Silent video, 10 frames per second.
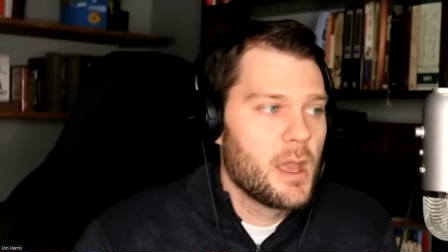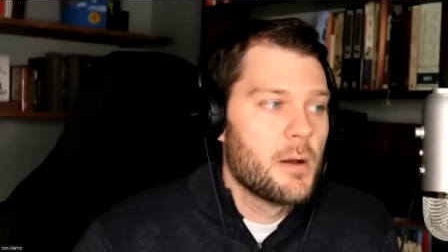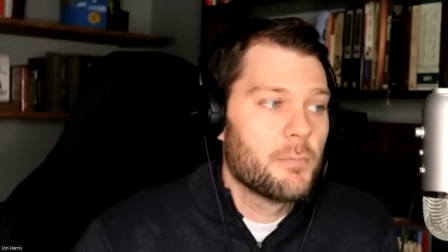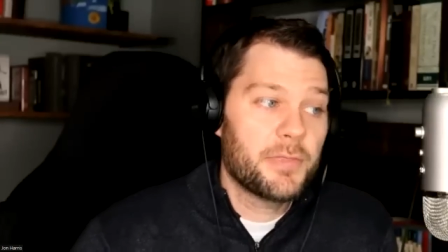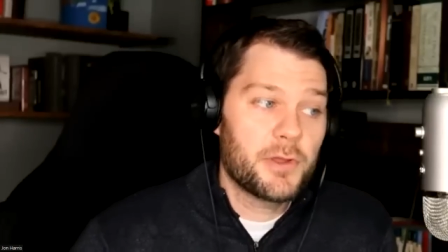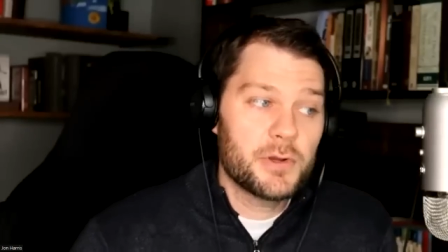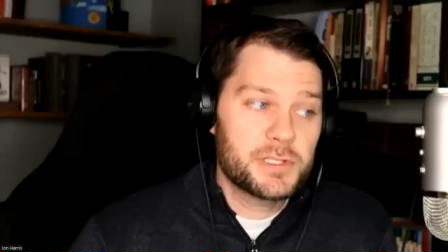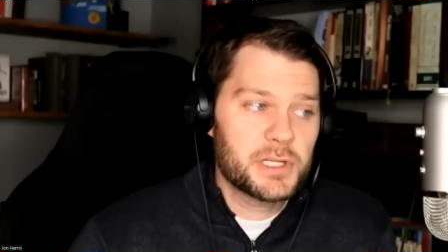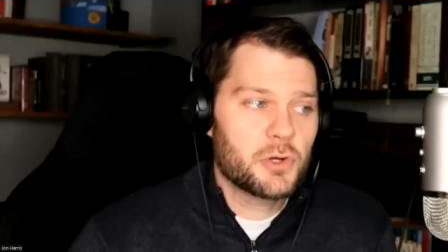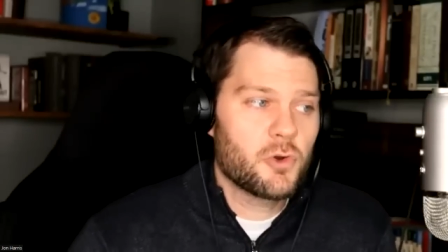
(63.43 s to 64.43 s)
but there is
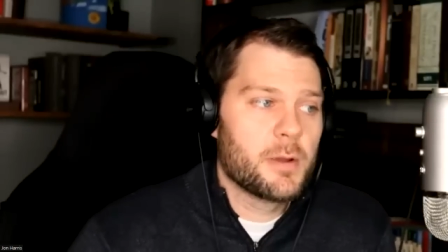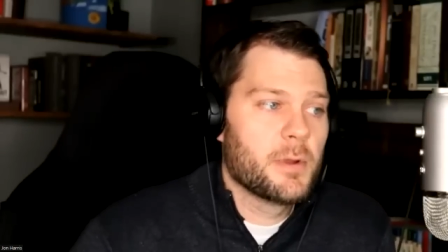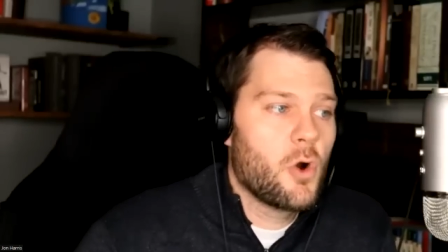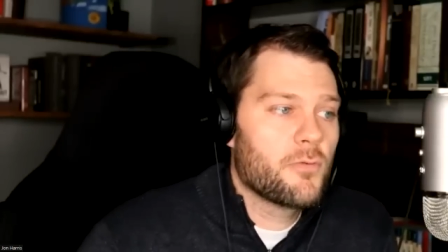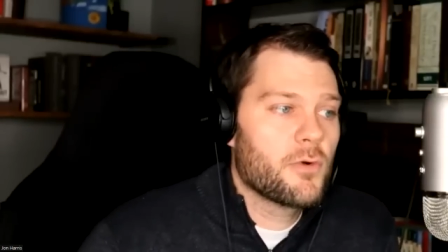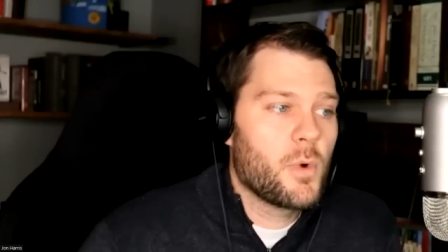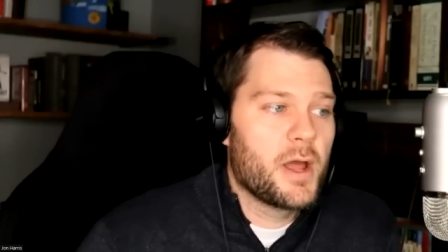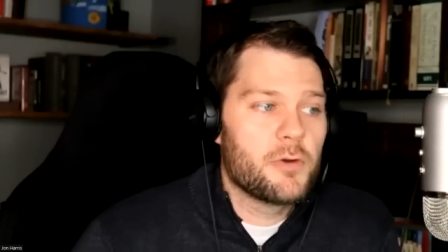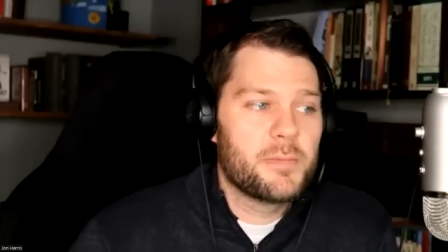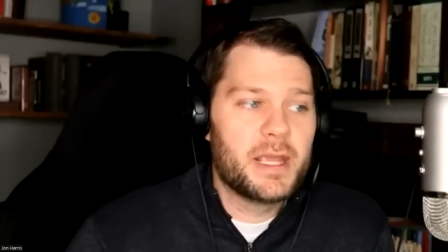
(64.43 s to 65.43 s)
disagreement over
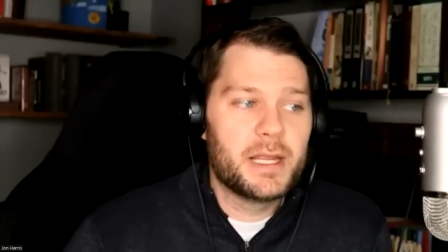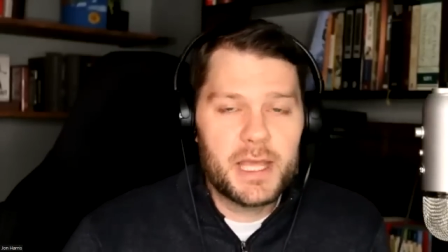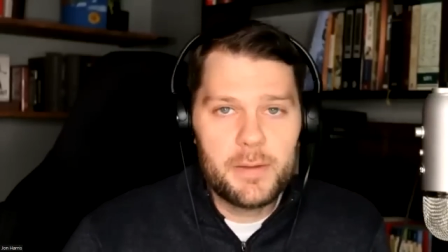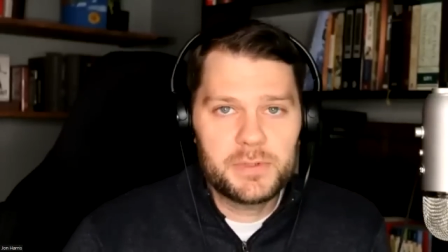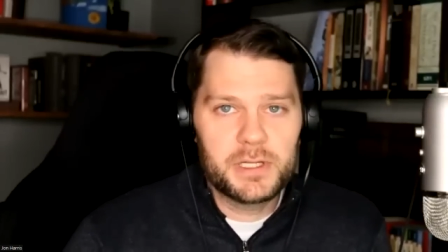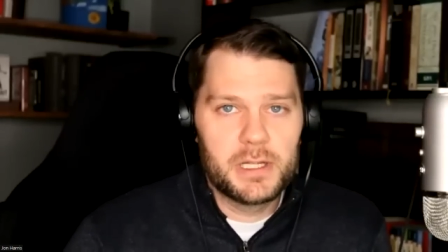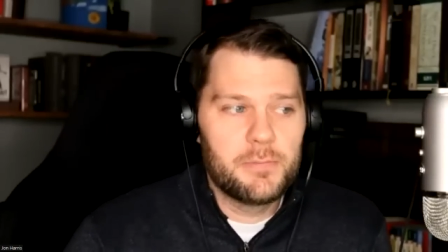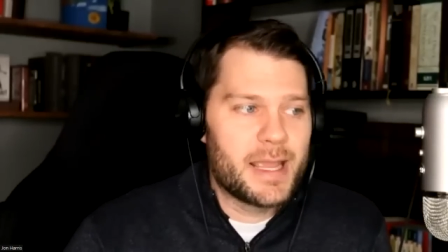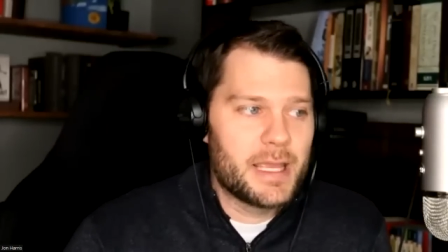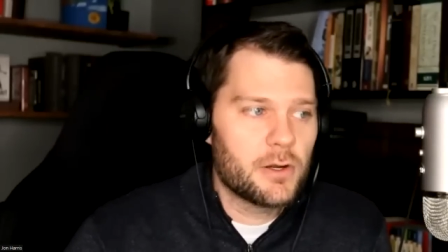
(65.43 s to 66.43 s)
whether being tempted
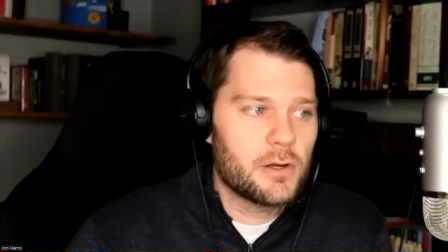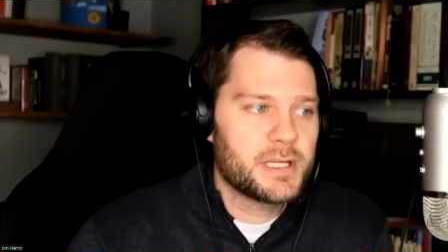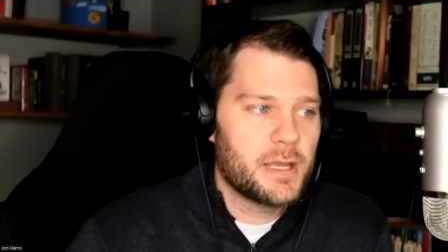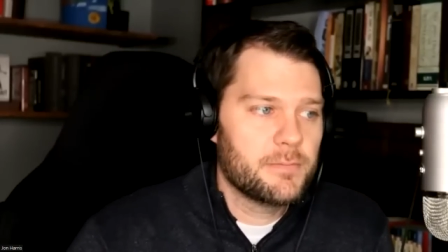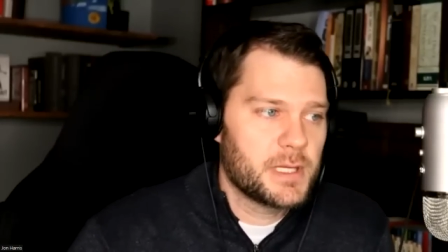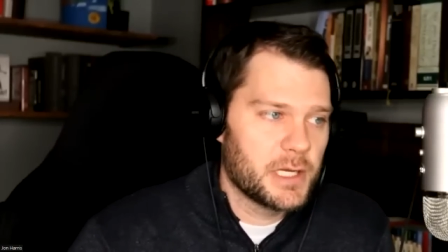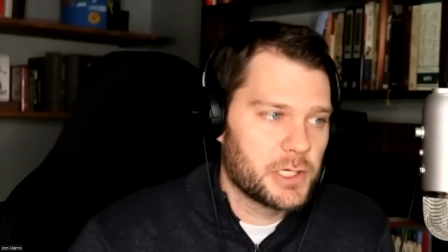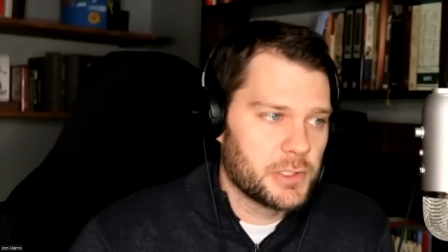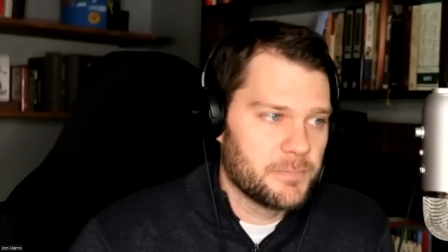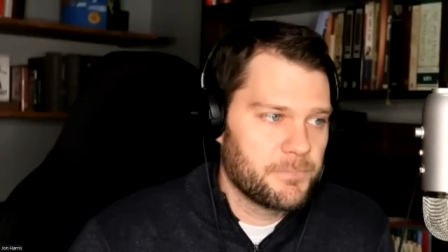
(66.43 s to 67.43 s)
by inner
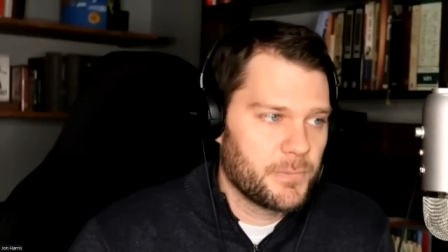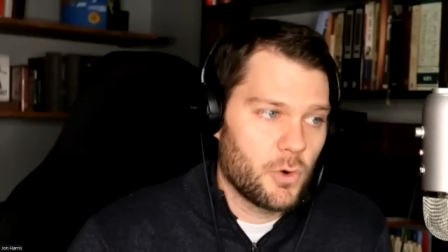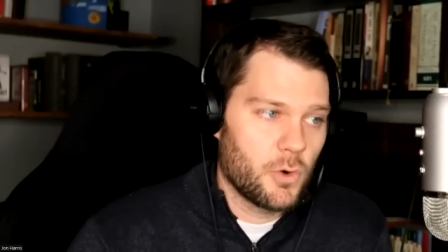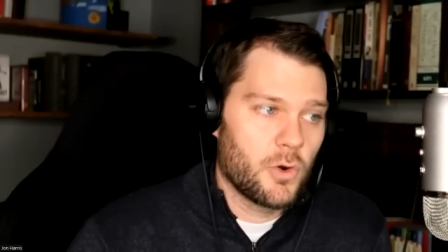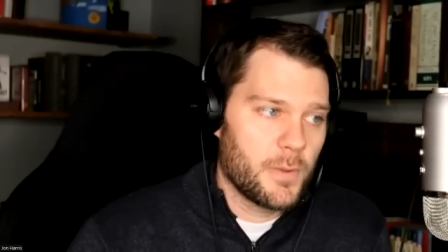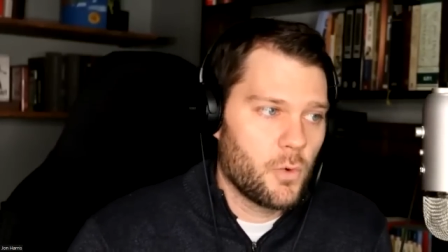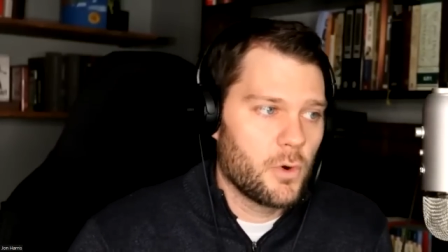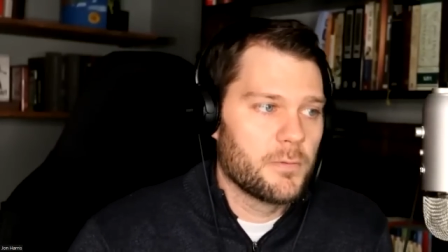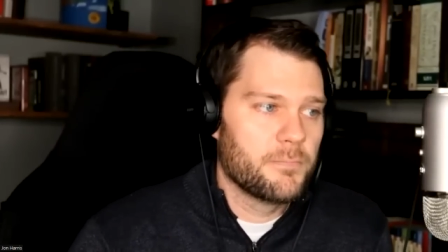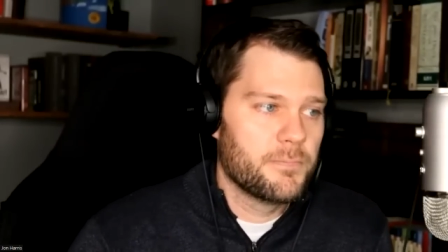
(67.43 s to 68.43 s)
temptation or,
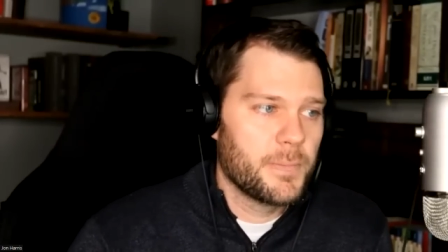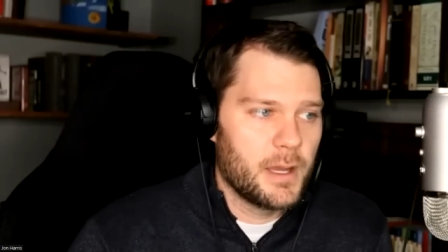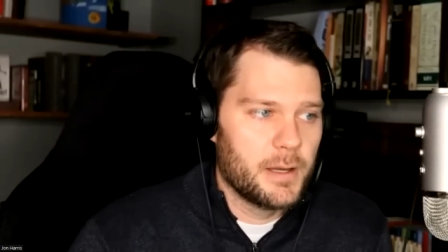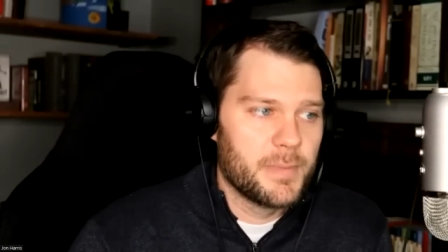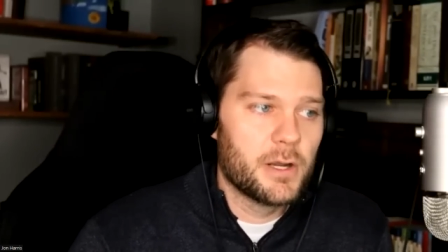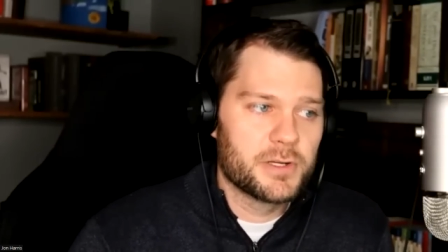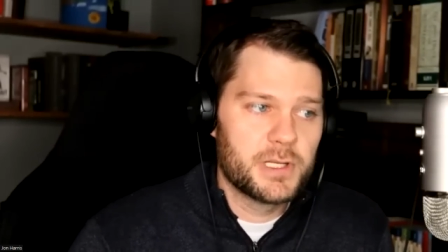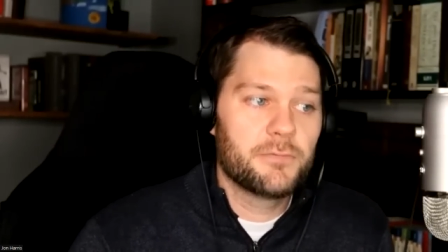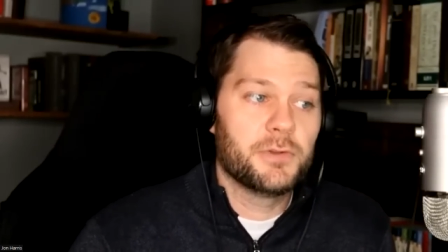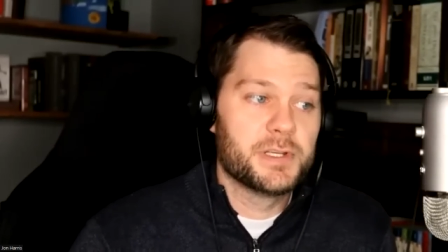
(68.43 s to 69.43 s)
or um, inner
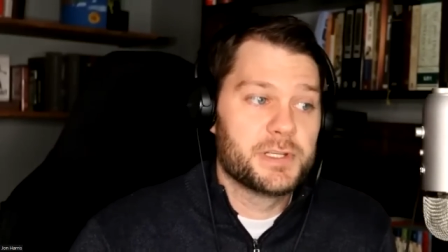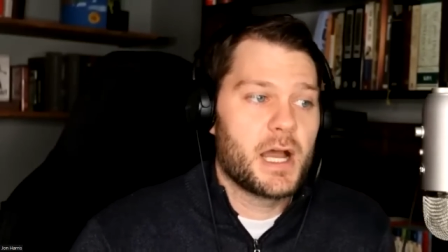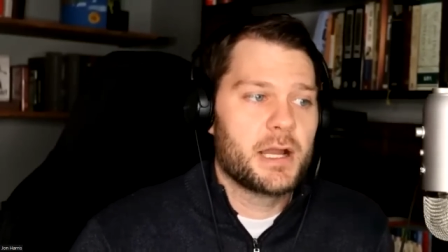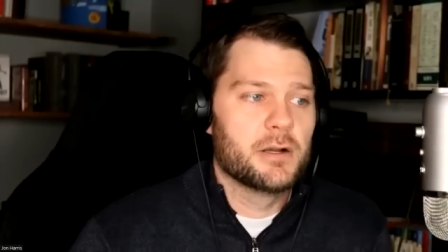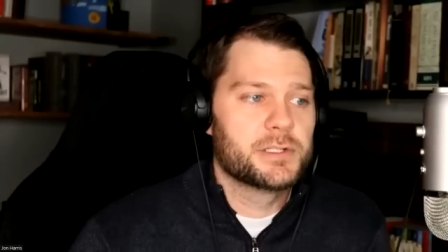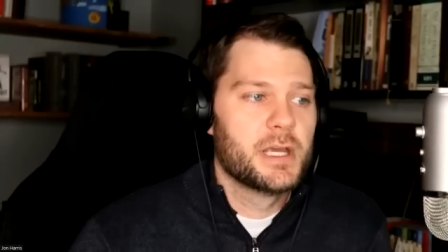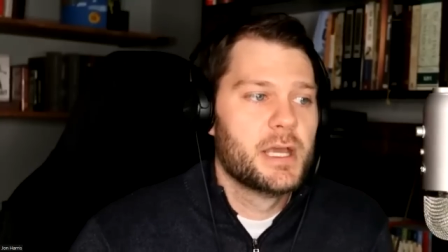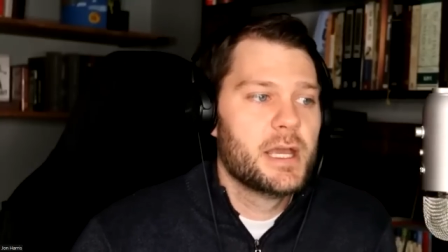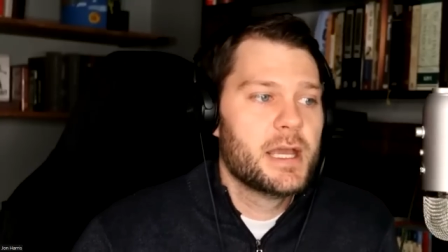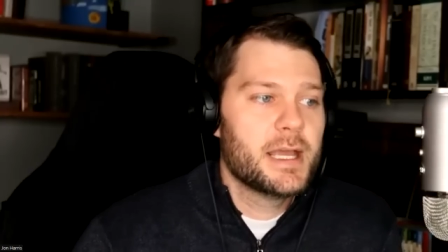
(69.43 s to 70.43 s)
sinful desires
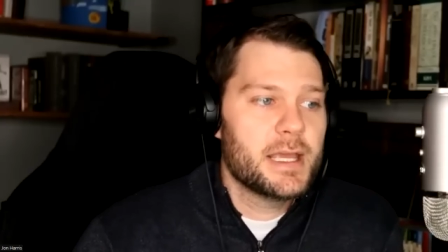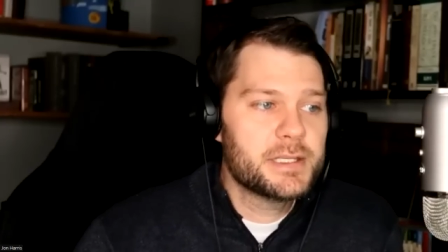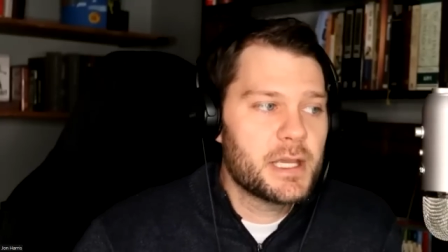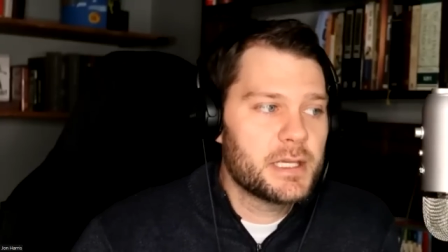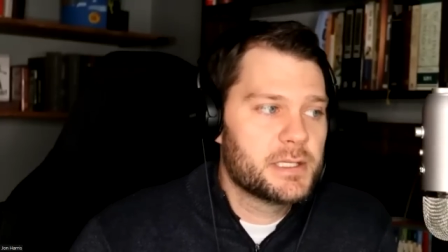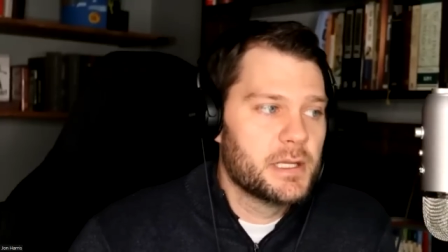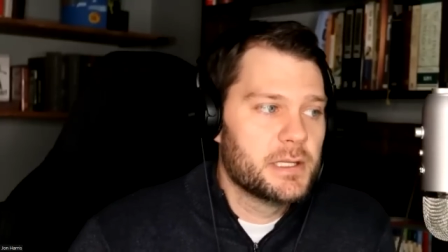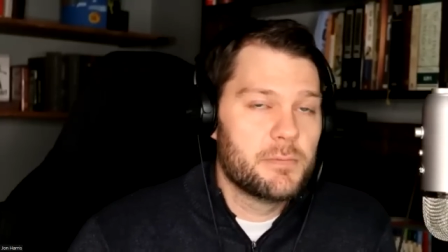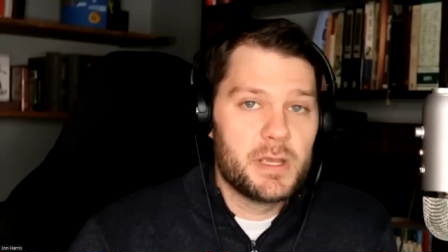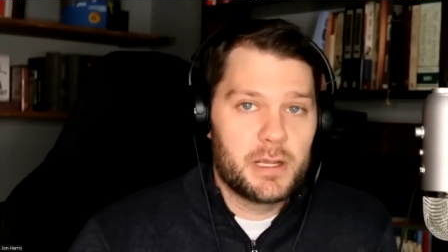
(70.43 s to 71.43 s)
is a sin
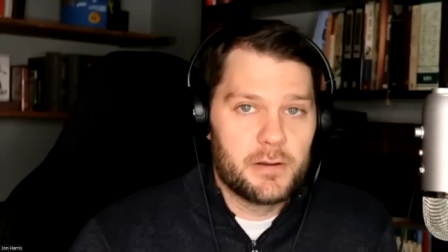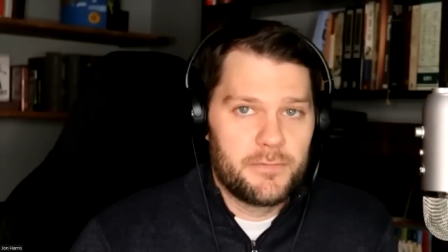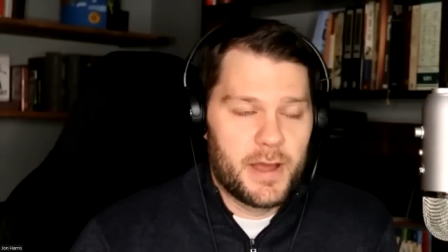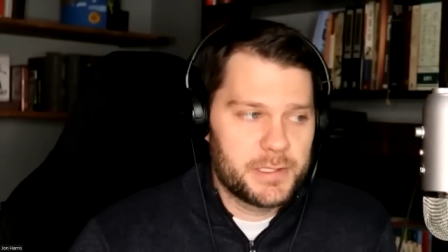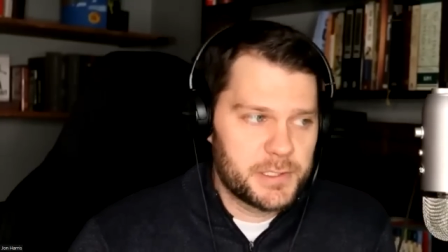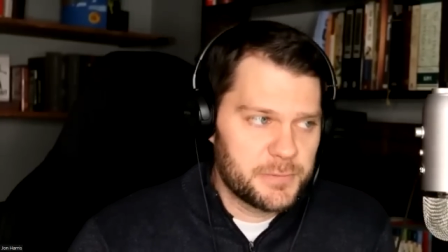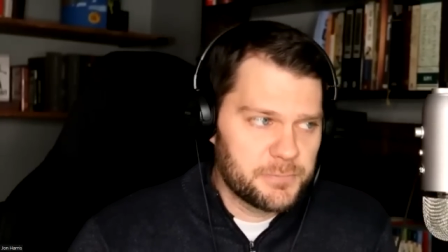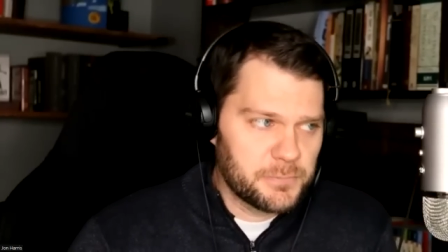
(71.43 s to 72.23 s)
to be confessed?